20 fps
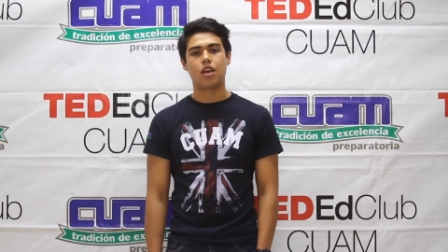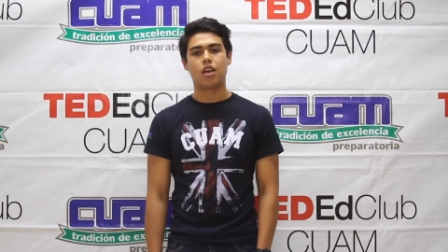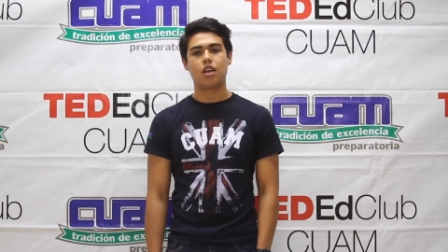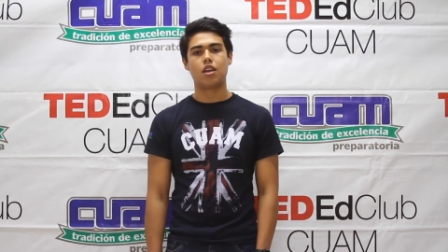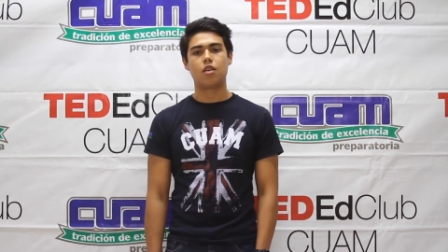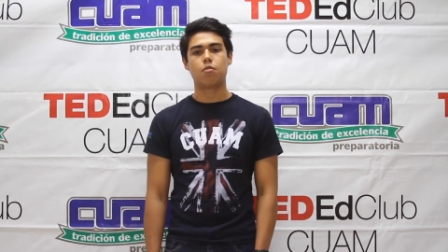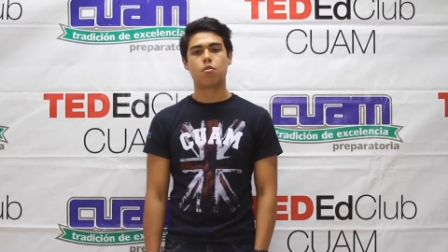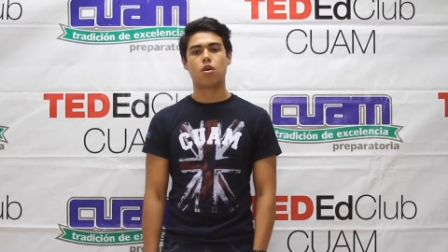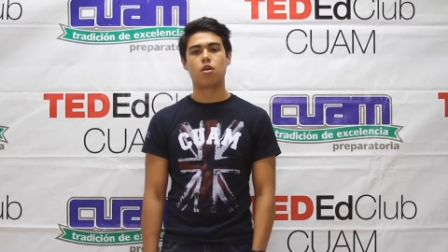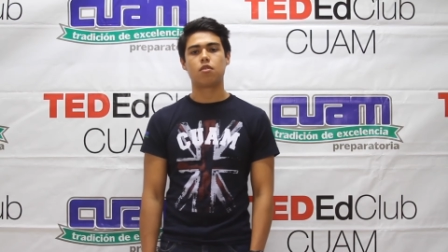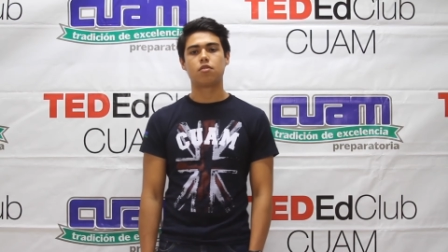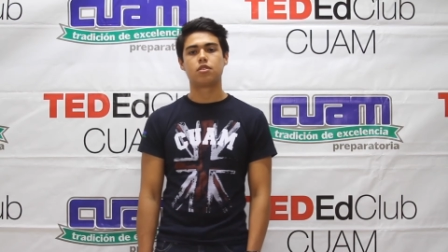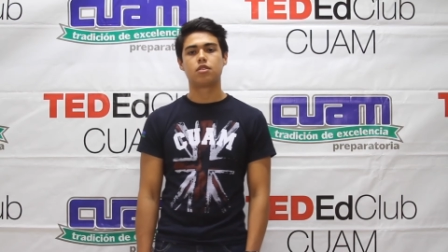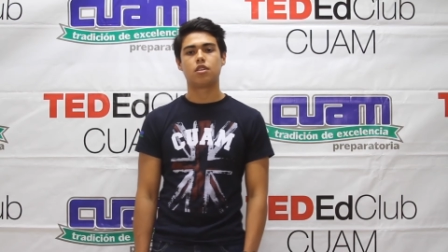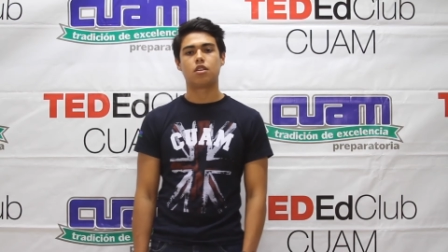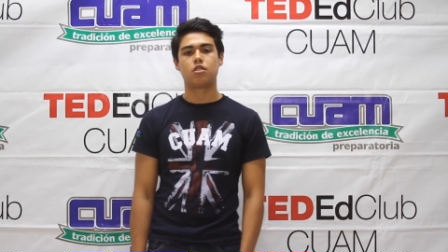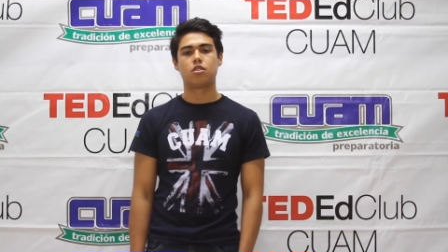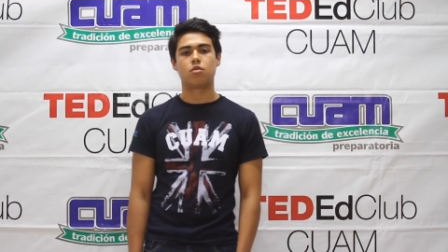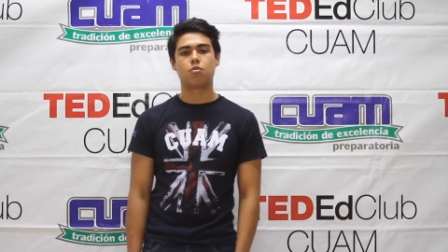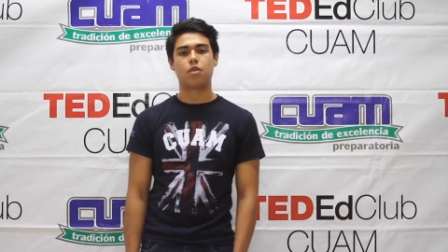It involves
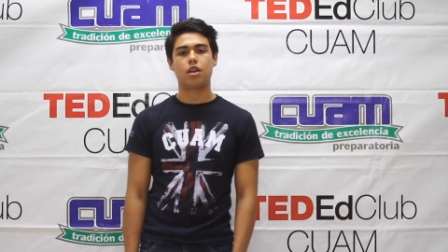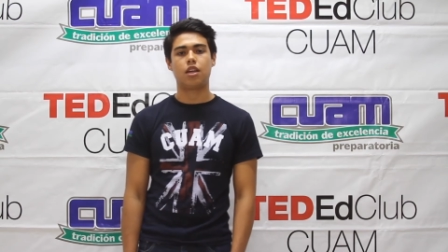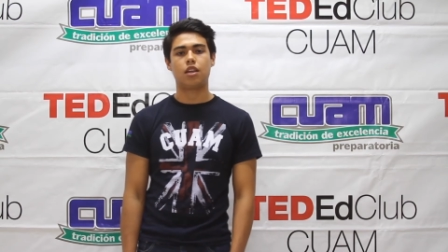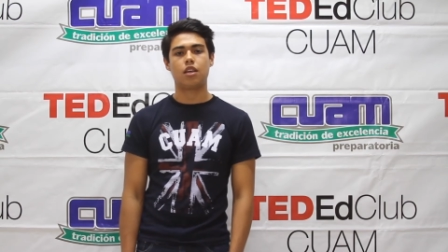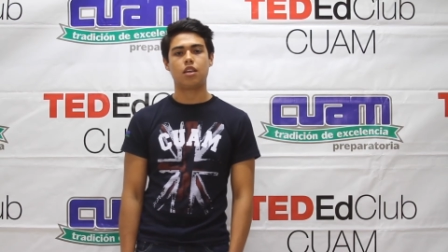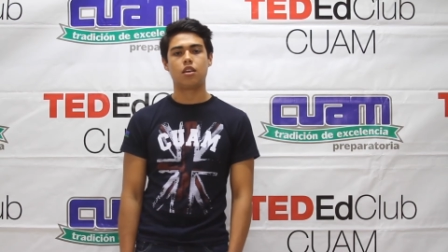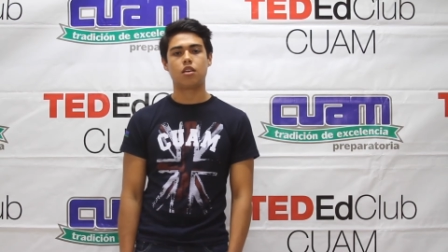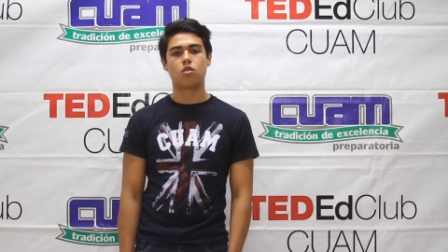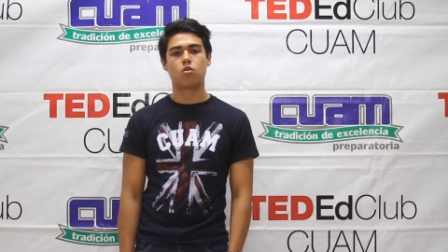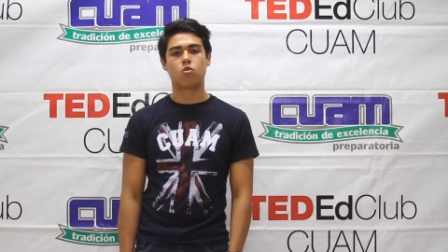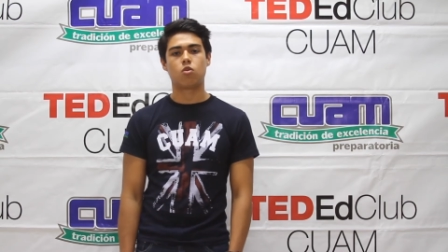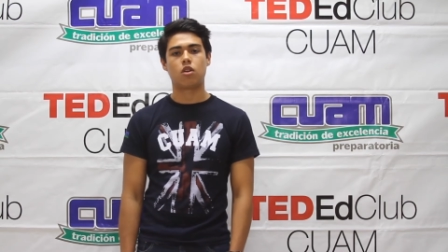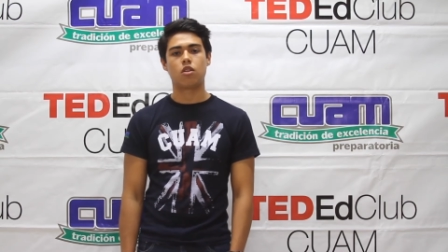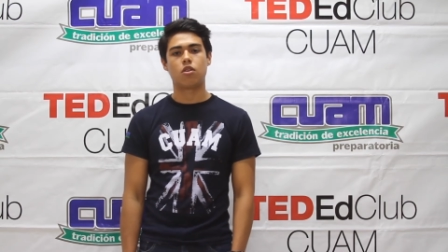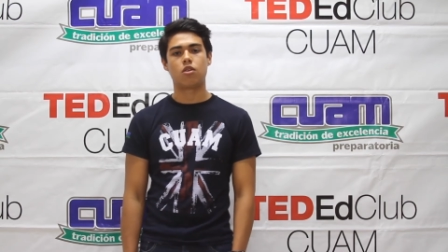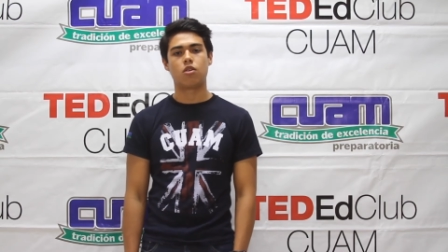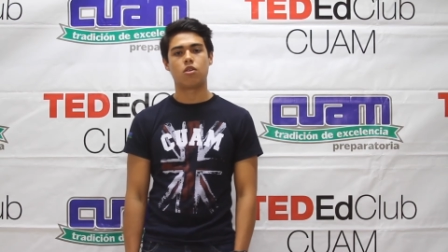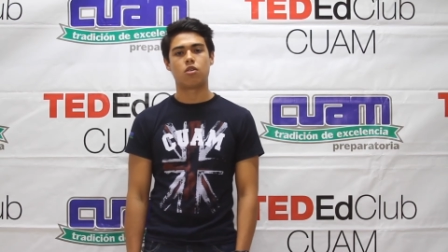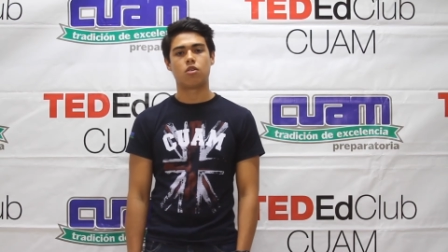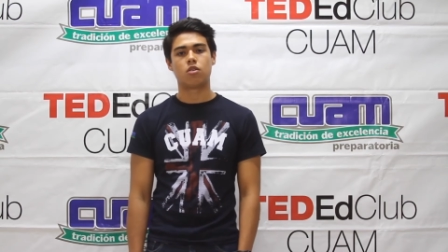determining
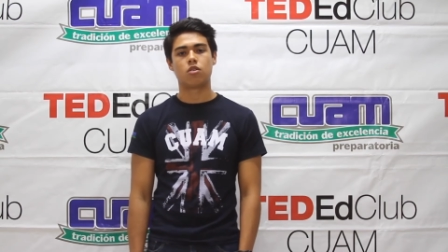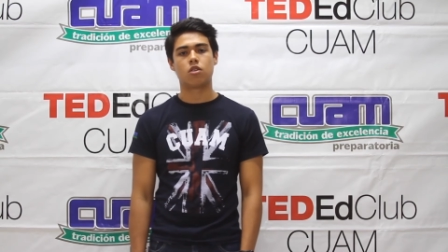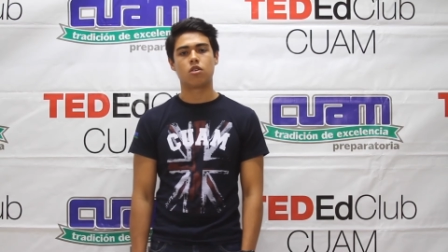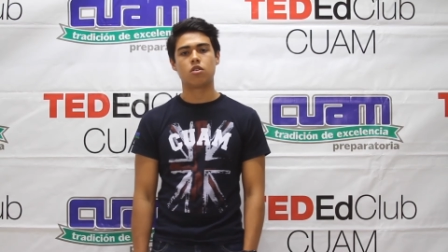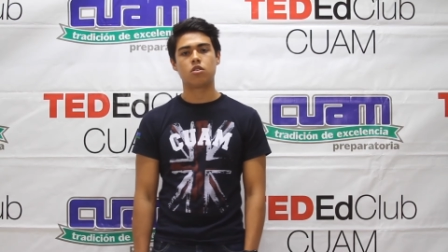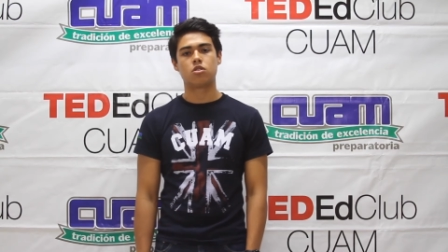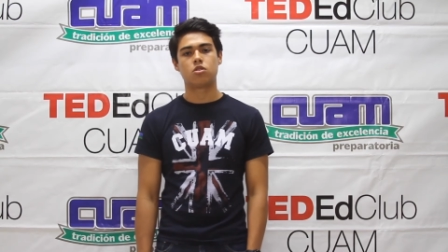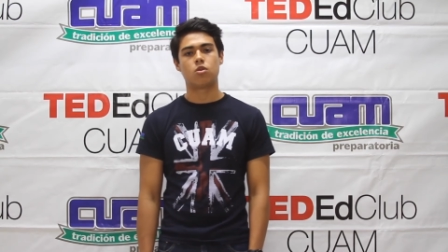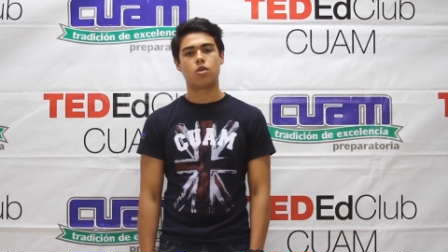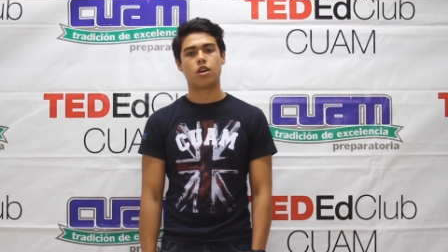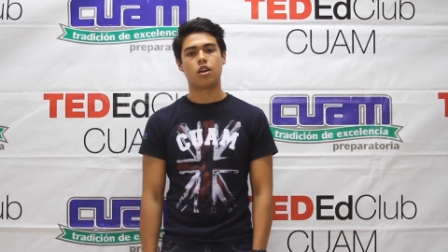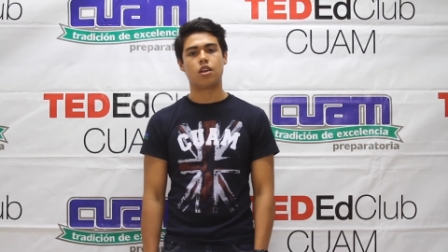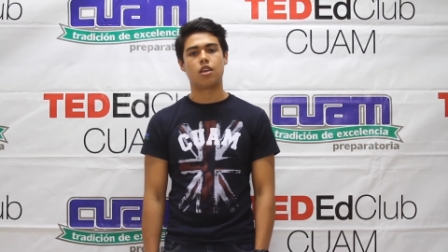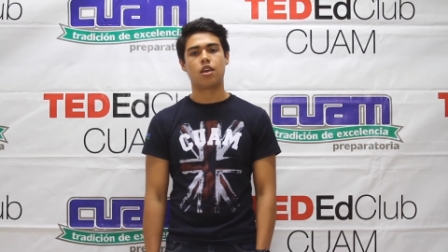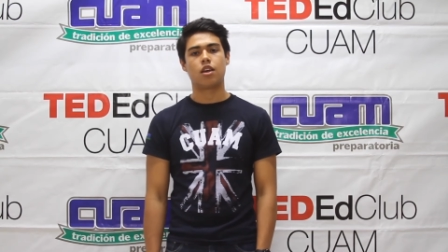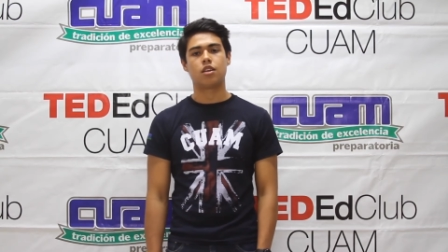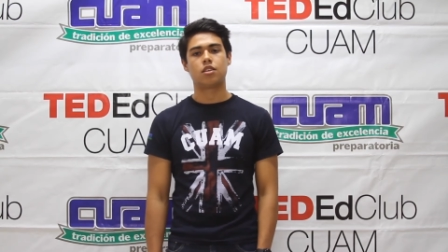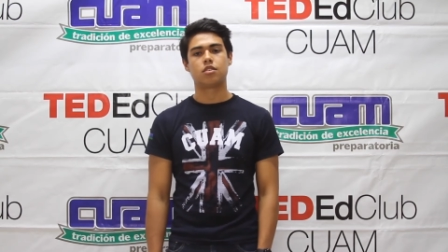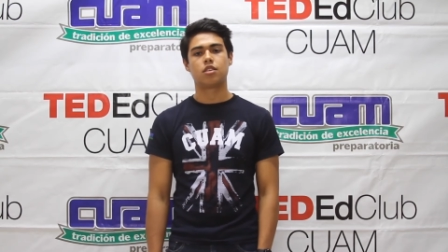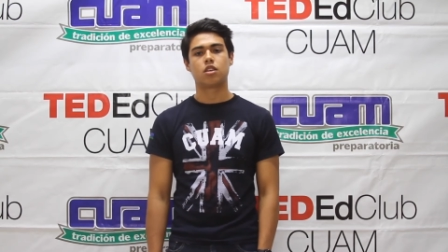whether or not your
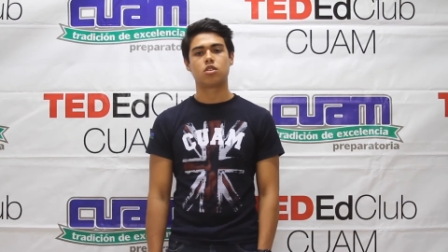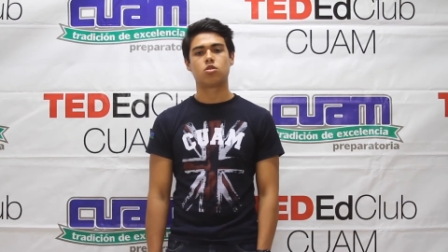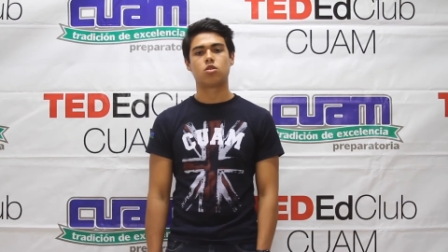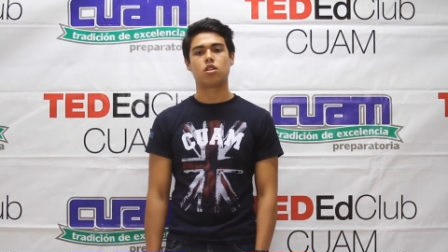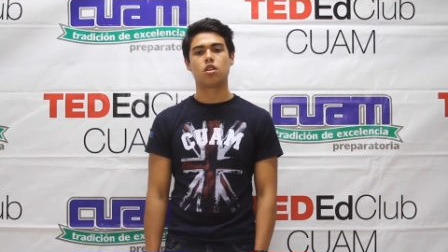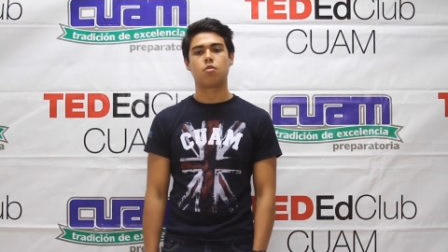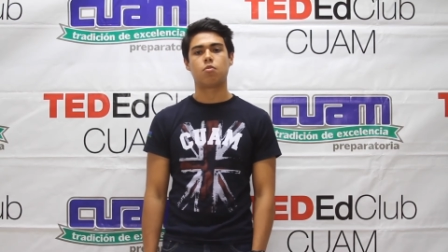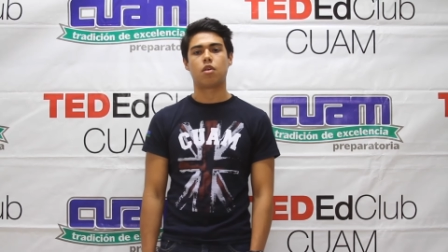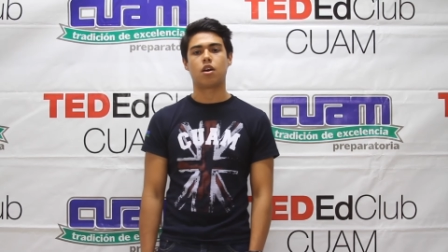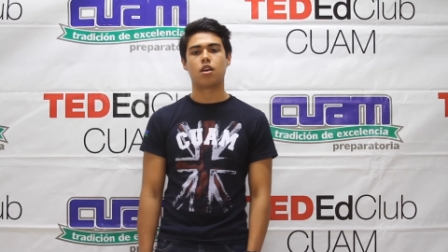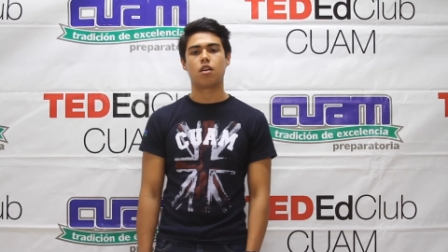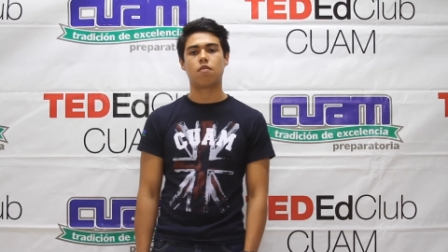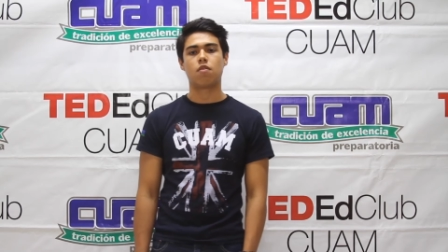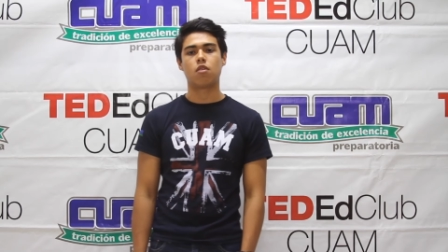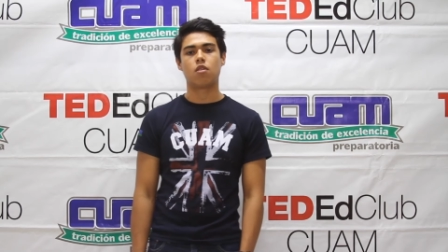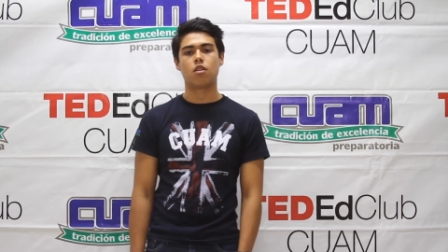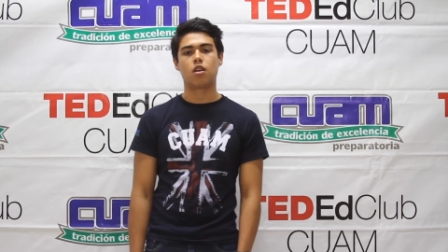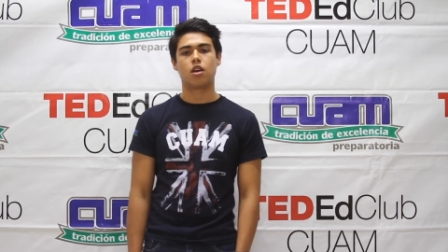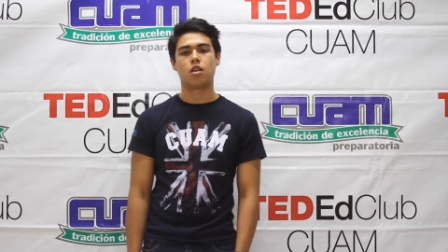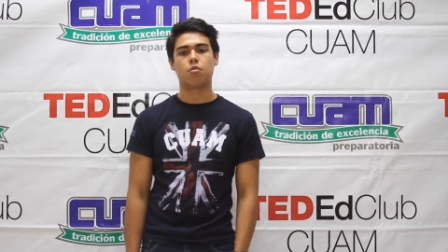idea is actually
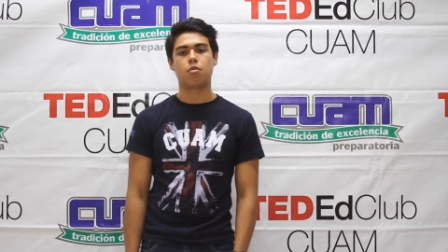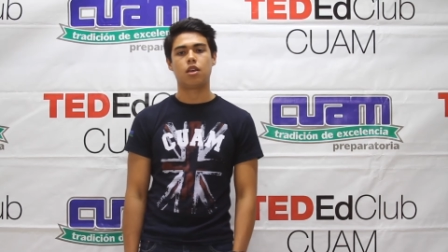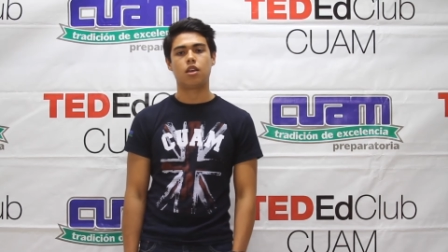viable and,